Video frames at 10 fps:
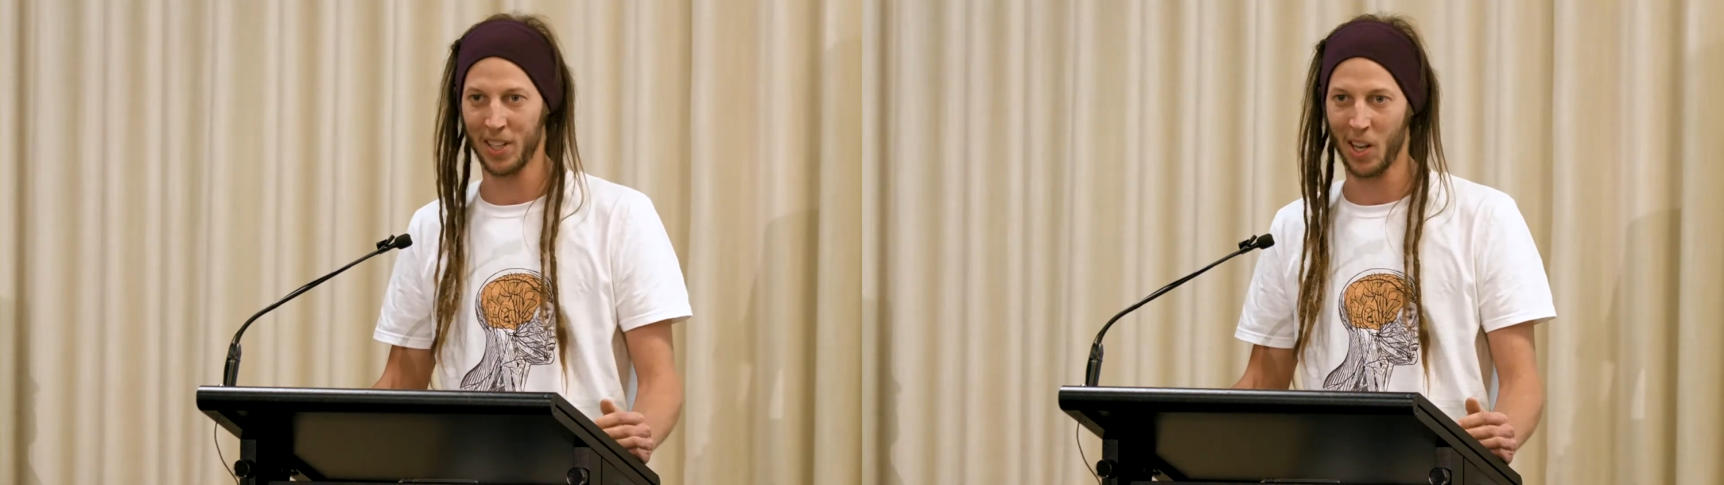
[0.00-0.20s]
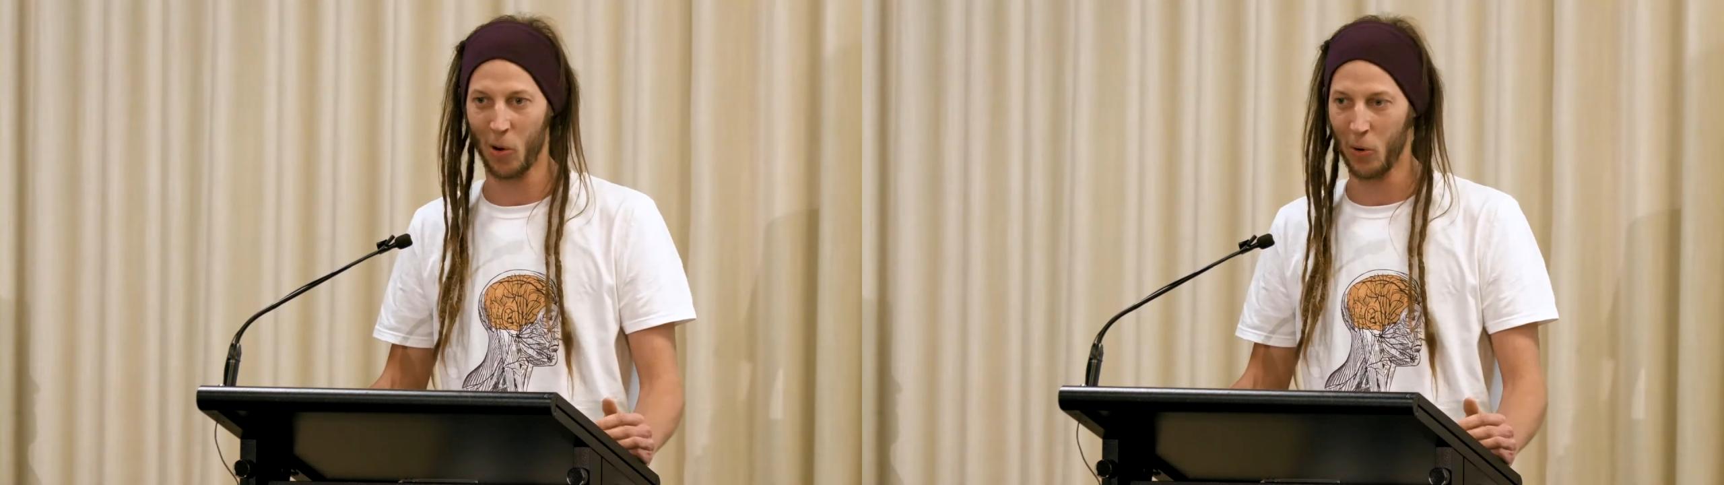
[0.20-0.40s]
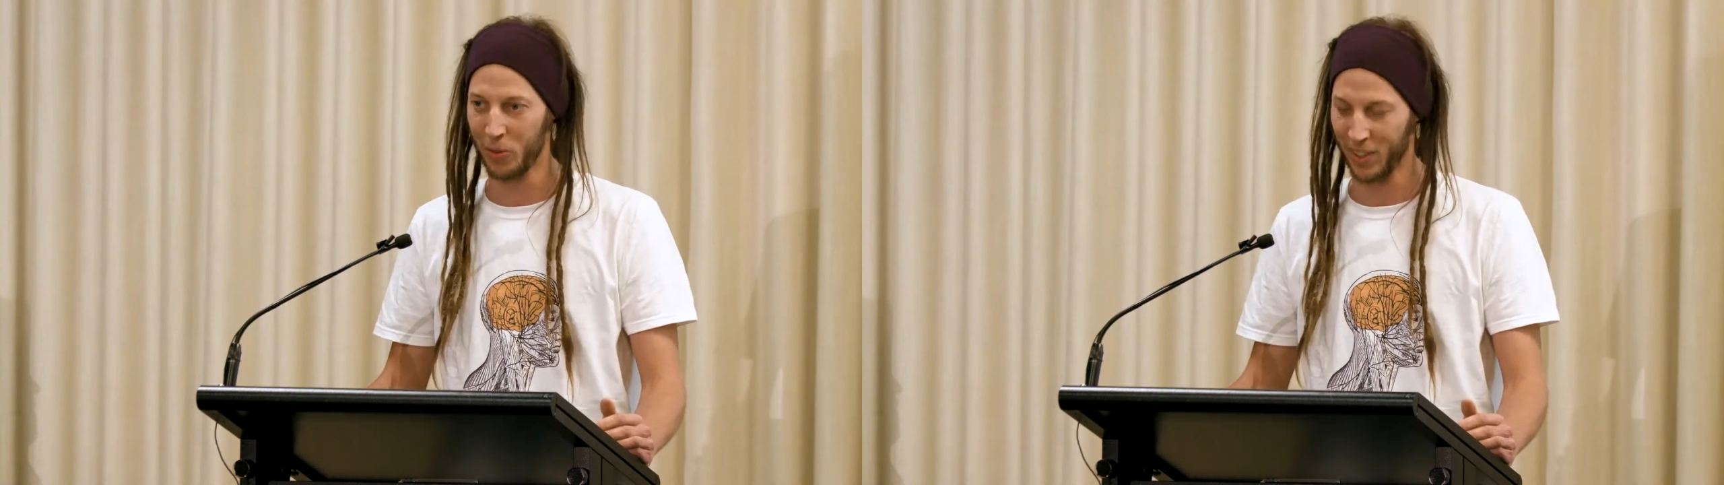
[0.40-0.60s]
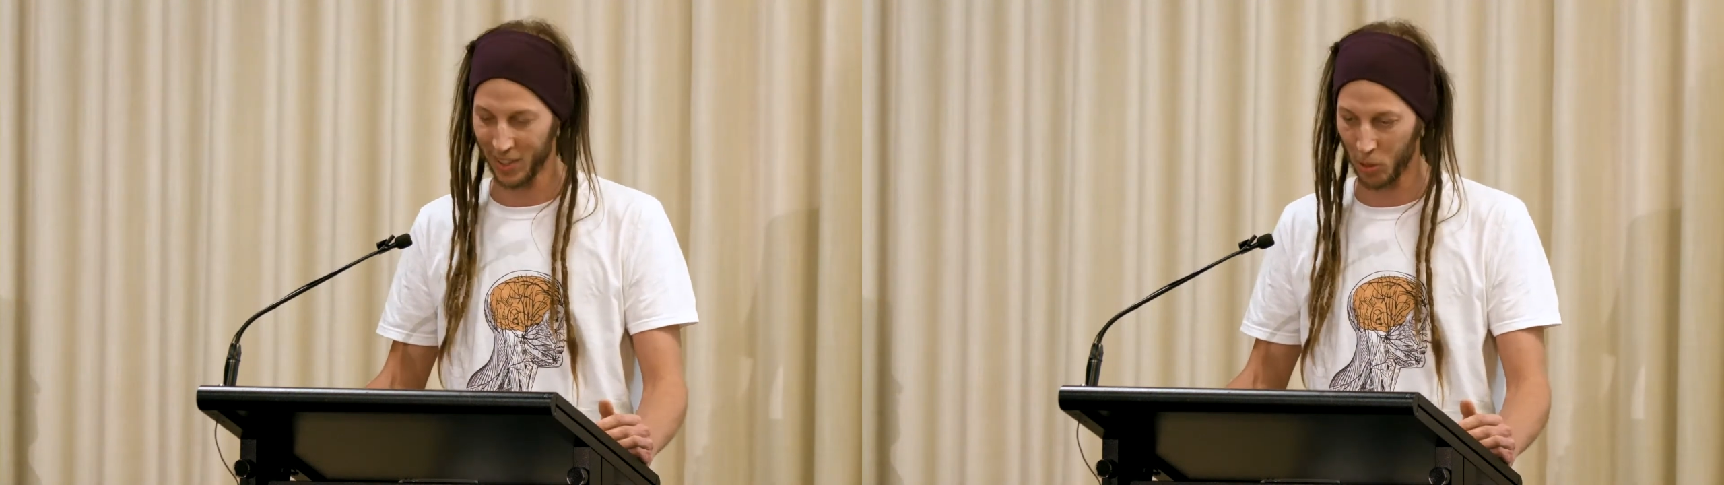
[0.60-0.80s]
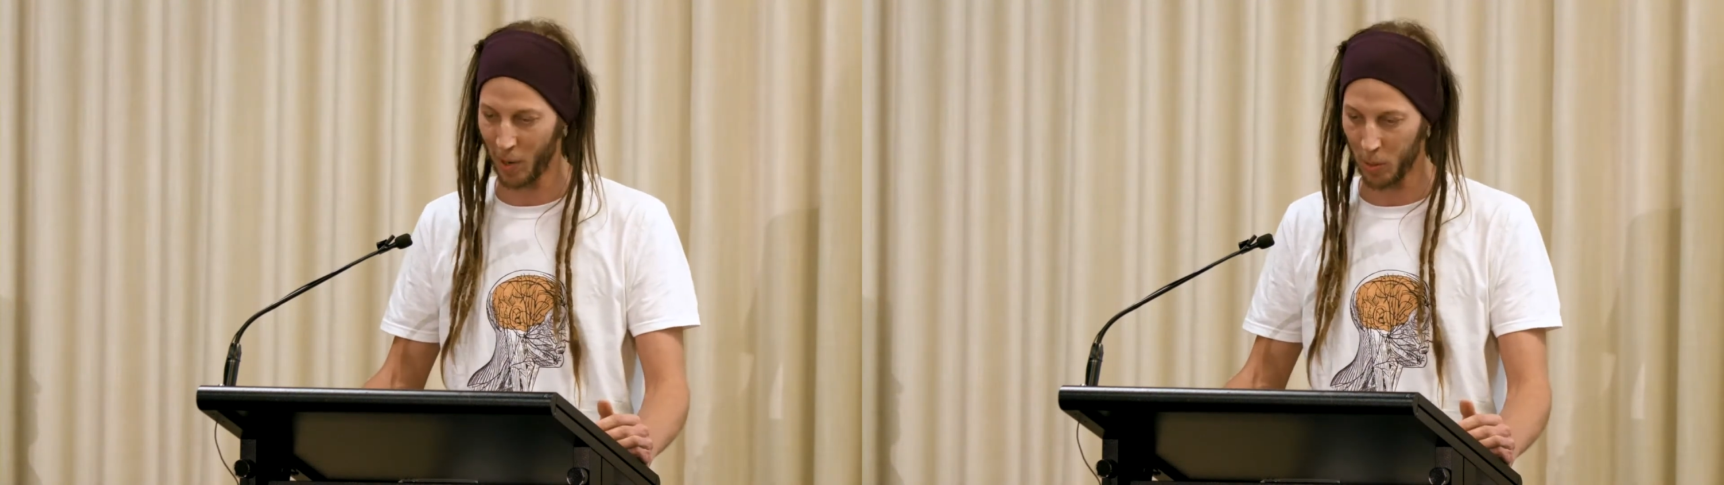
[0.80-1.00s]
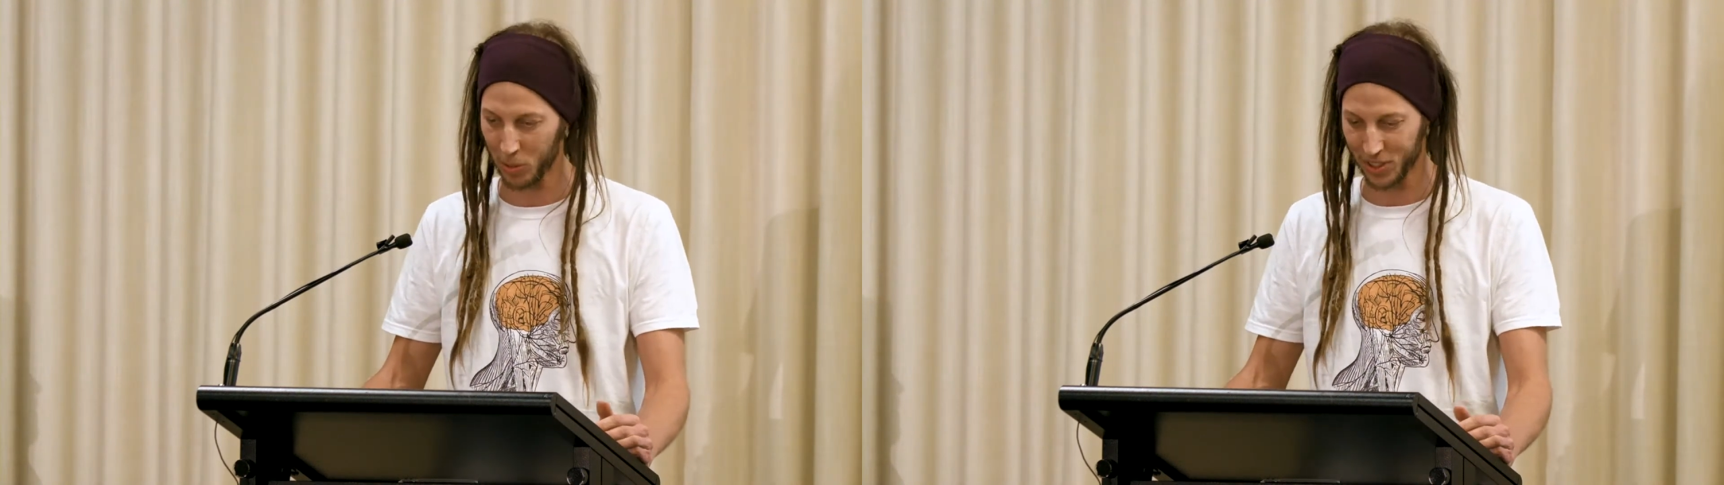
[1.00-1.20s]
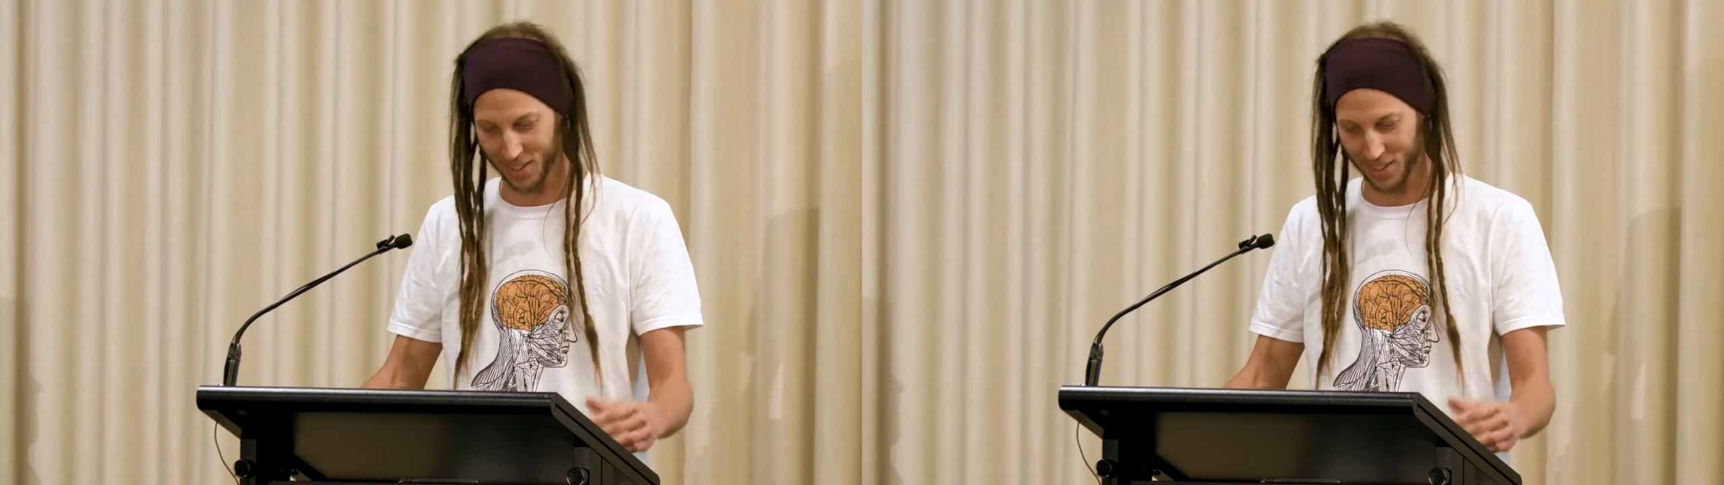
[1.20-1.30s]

in our own little bubbles.